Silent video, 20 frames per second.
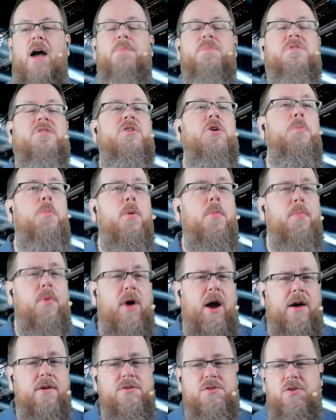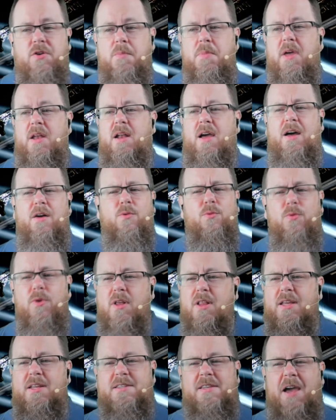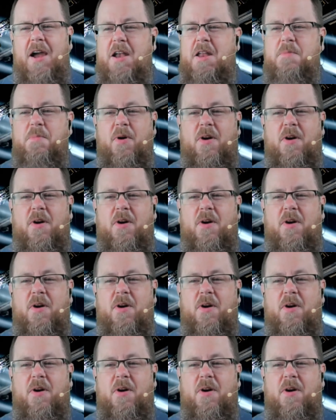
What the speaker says: I'm super proud to have been a really tiny